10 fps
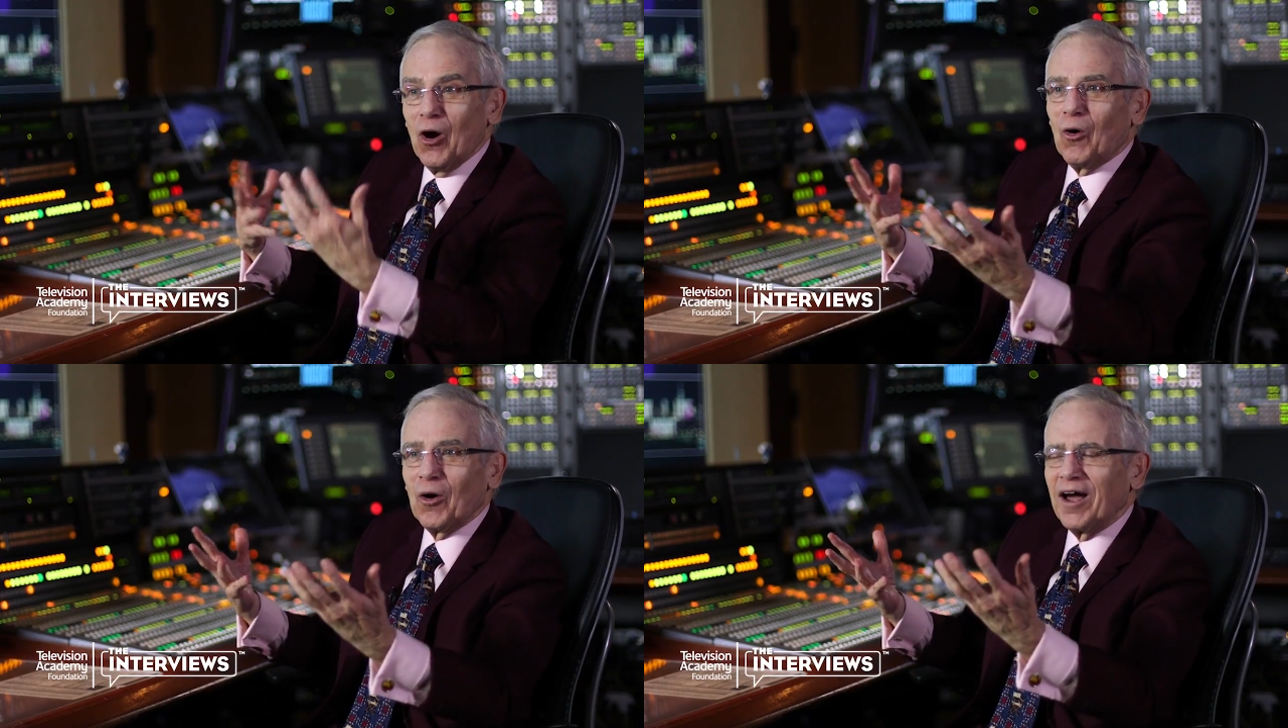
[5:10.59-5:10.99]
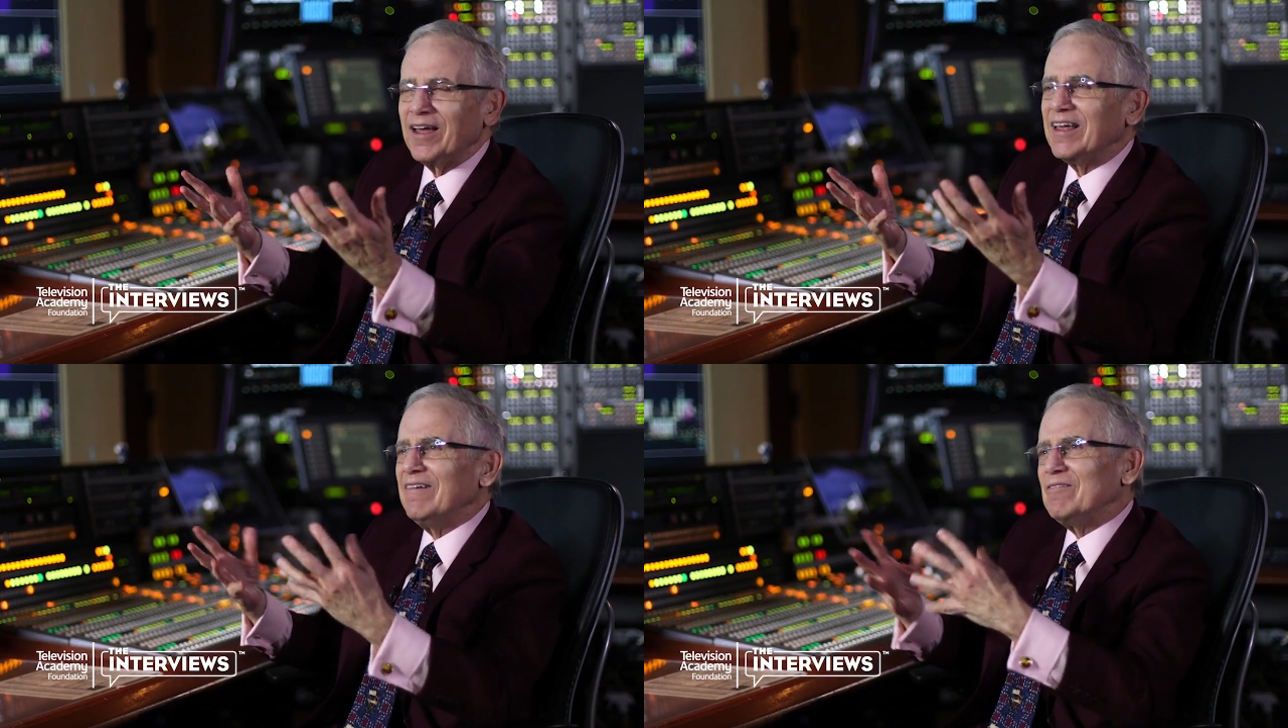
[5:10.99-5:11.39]
Or,
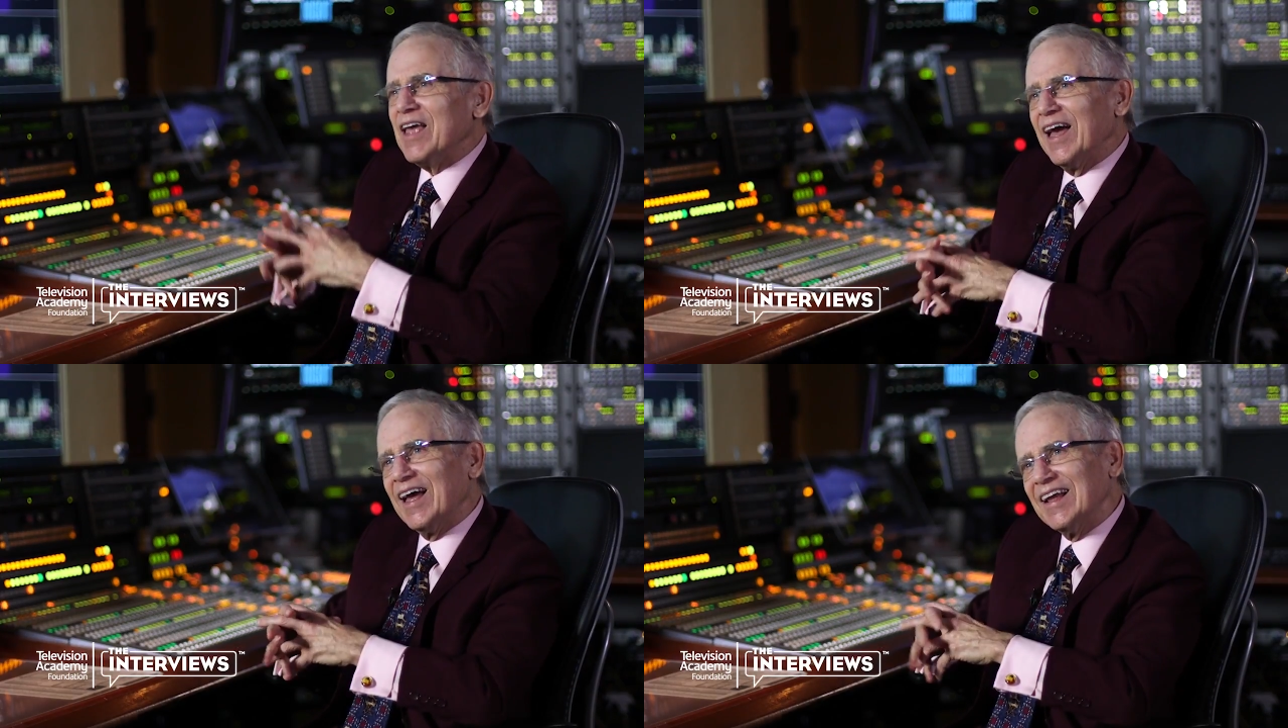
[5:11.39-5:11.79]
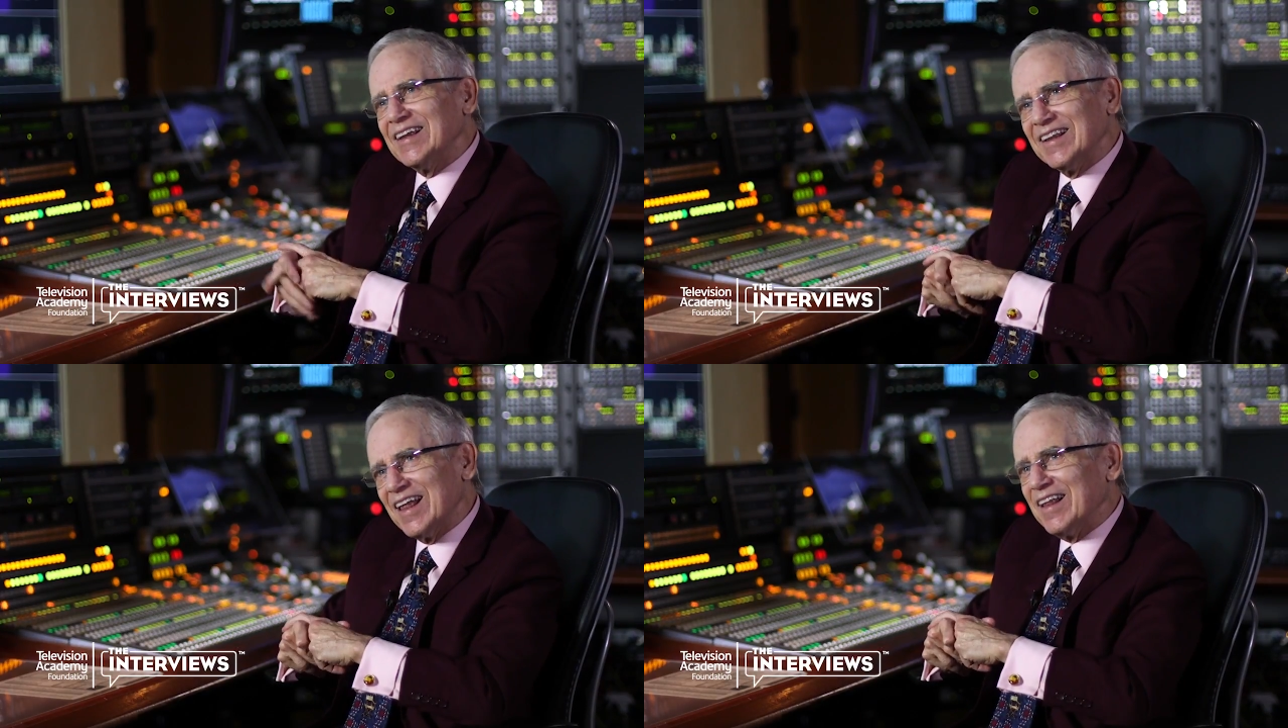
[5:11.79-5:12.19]

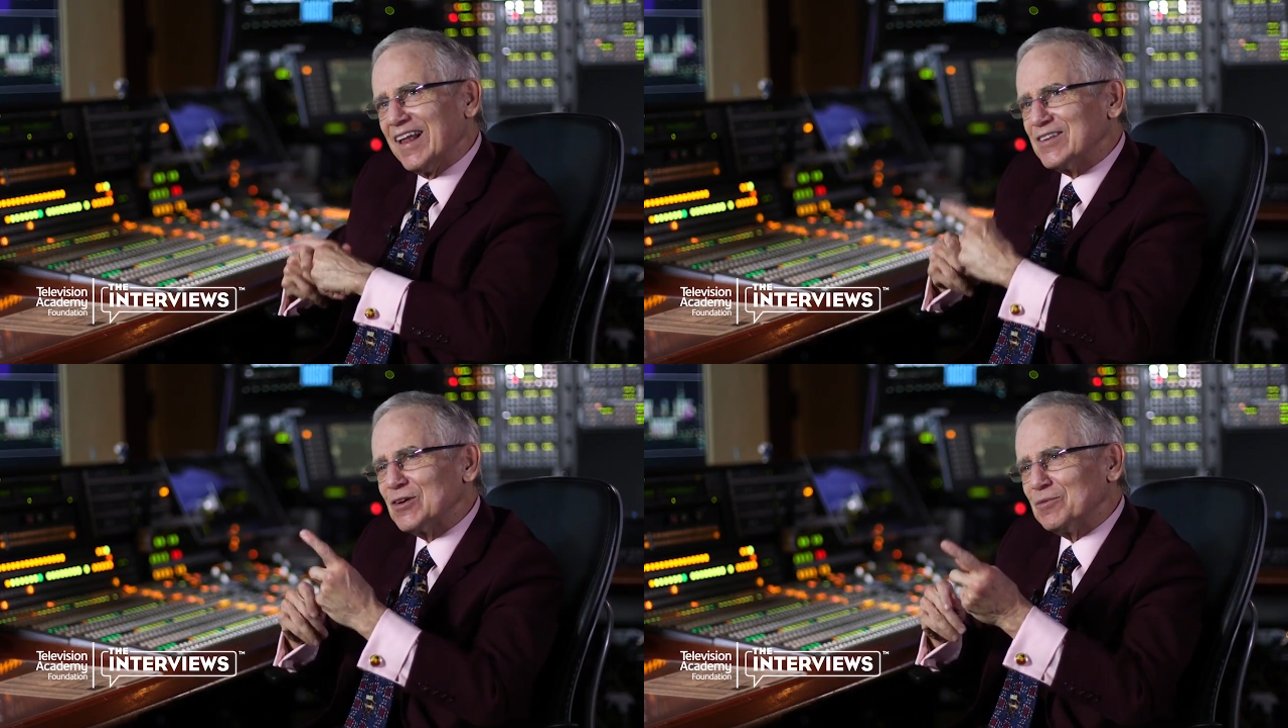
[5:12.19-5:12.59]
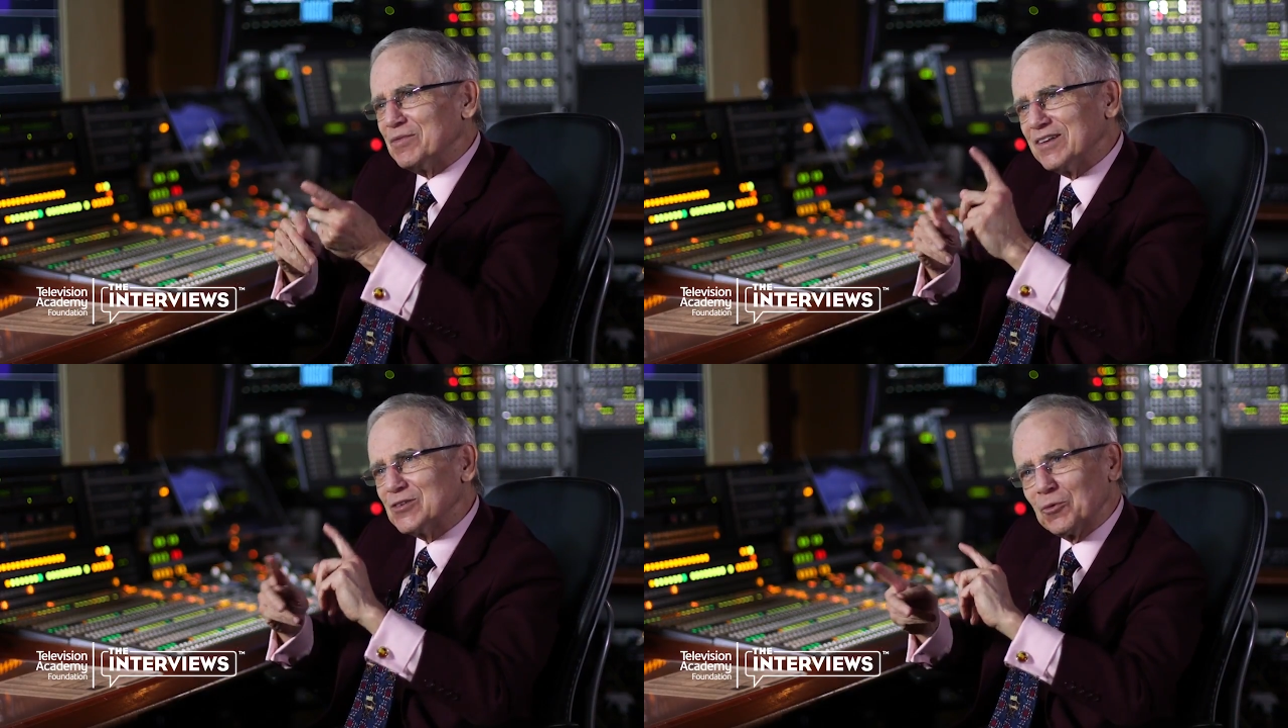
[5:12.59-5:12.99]
and, that's, a,
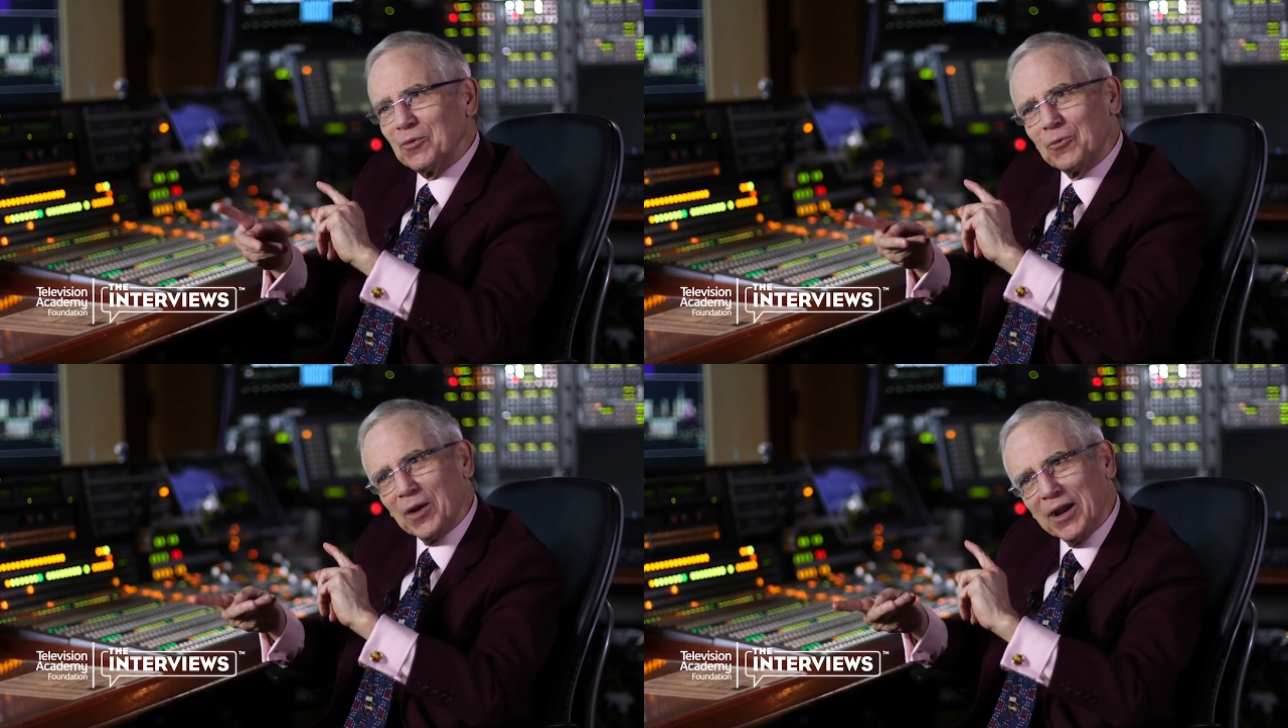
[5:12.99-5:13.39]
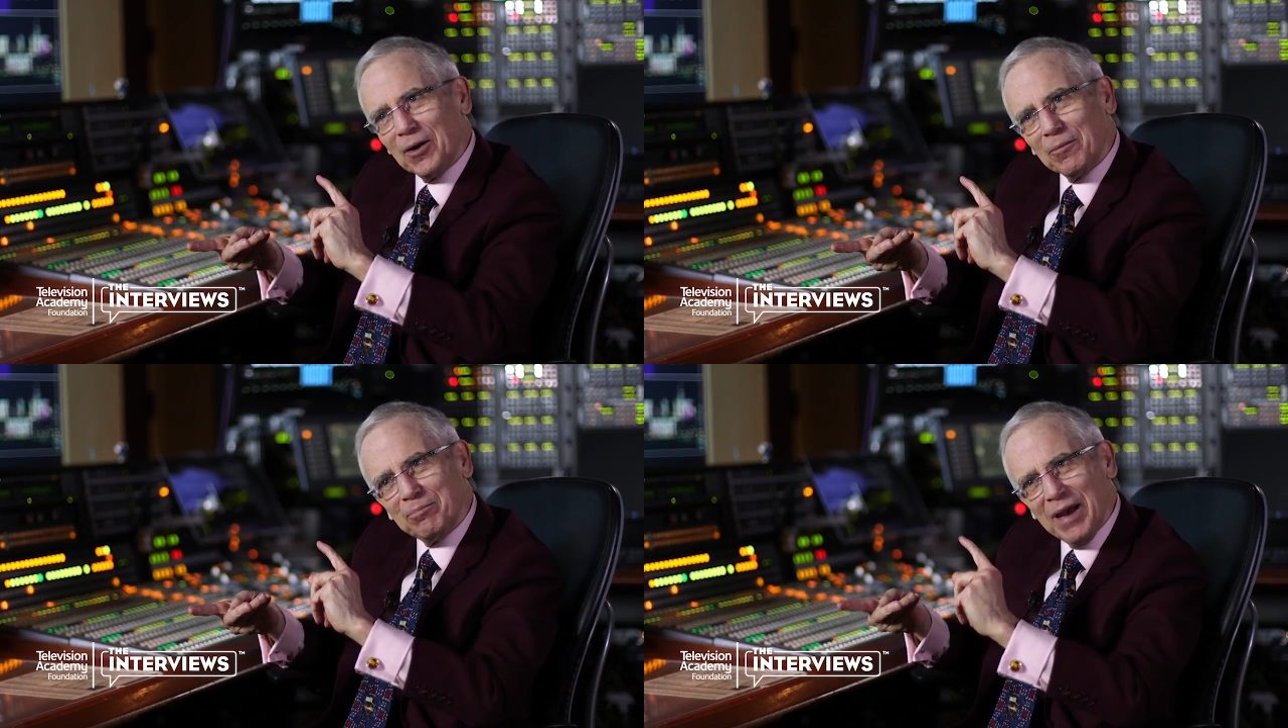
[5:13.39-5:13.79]
that's a
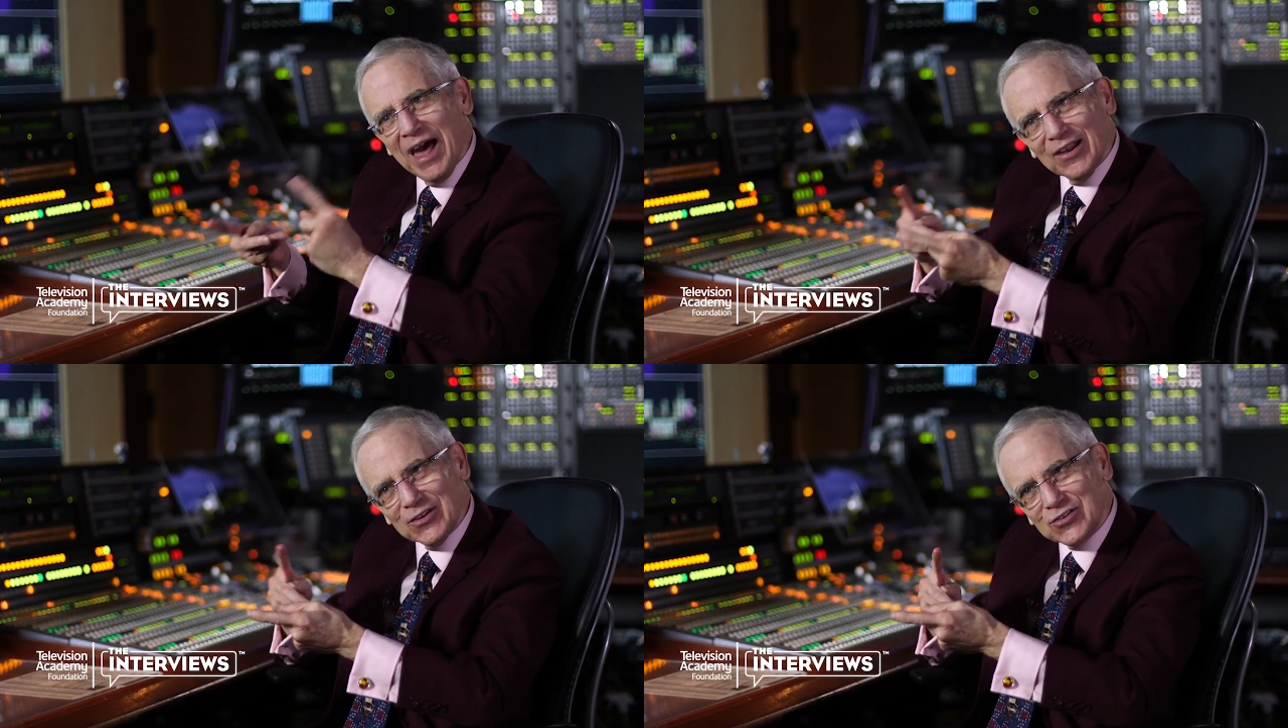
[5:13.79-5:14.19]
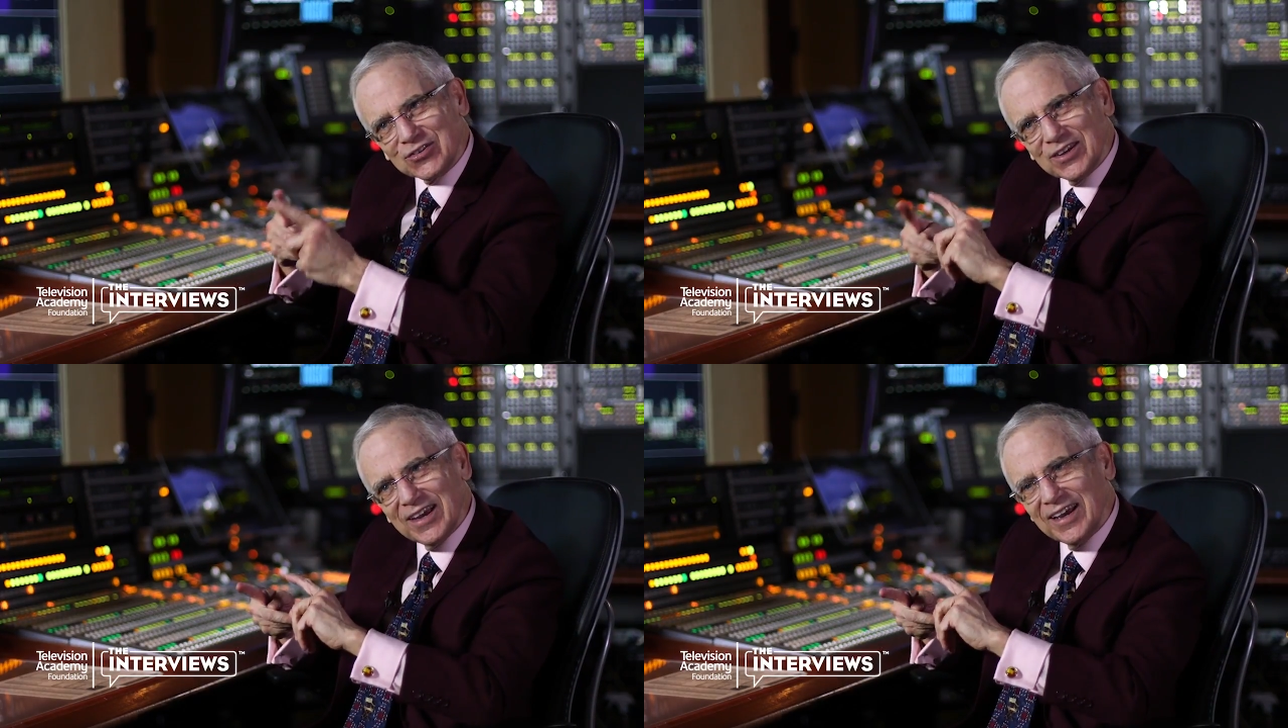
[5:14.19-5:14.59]
rare balance.